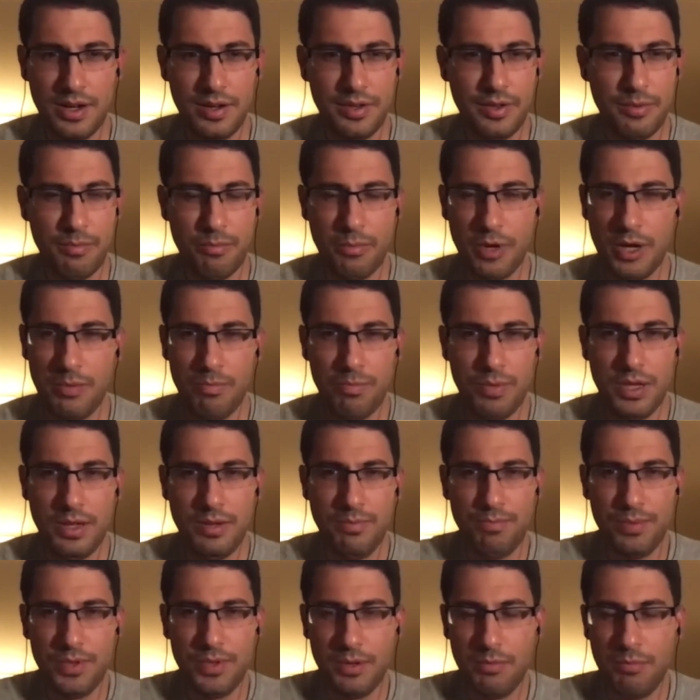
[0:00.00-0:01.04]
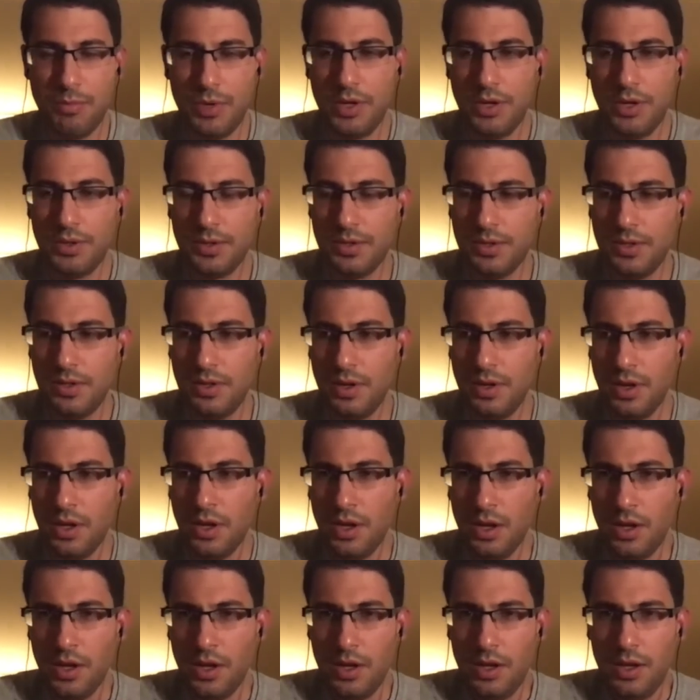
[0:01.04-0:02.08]
There might be something else,
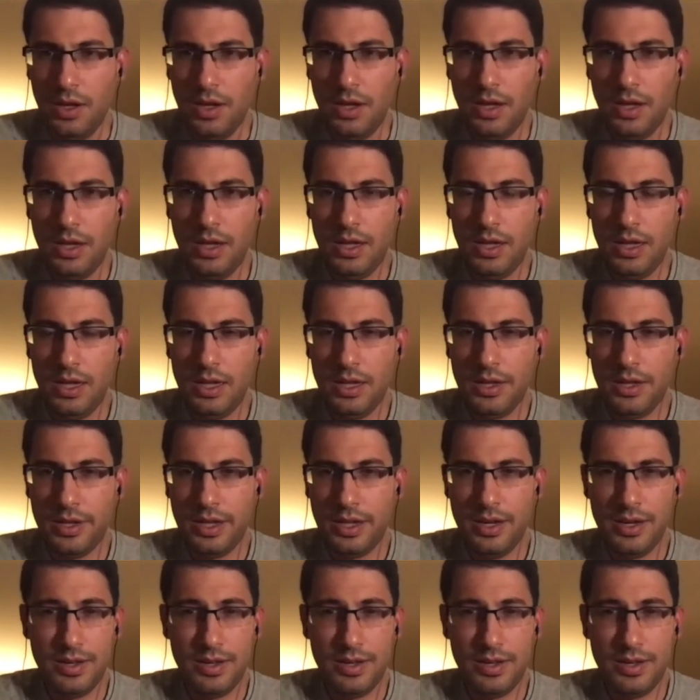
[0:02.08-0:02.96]
and